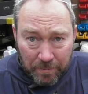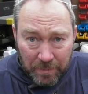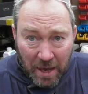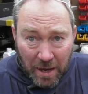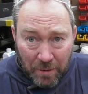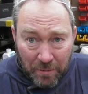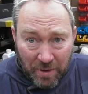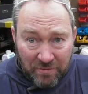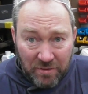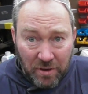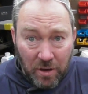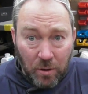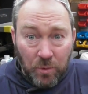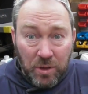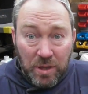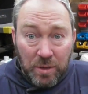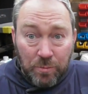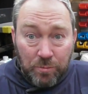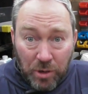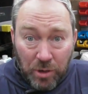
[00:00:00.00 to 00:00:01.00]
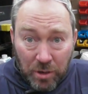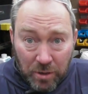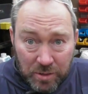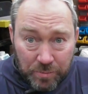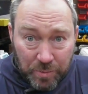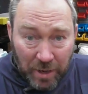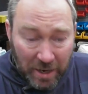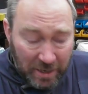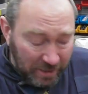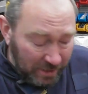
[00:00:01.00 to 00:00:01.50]
However, with a brass
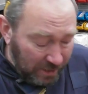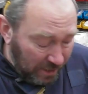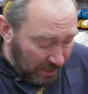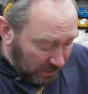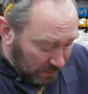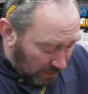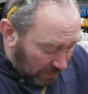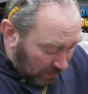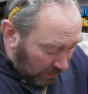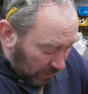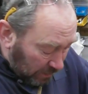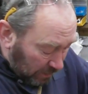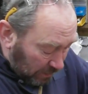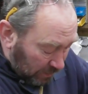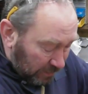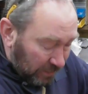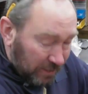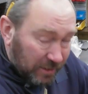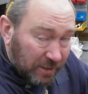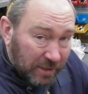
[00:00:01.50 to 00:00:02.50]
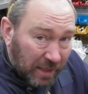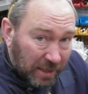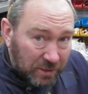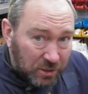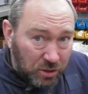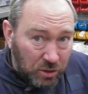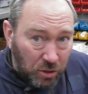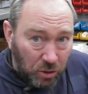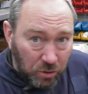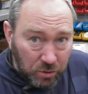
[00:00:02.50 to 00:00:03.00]
pen kit,
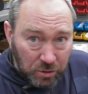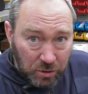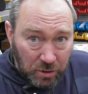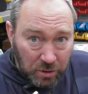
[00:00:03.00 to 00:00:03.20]
that's not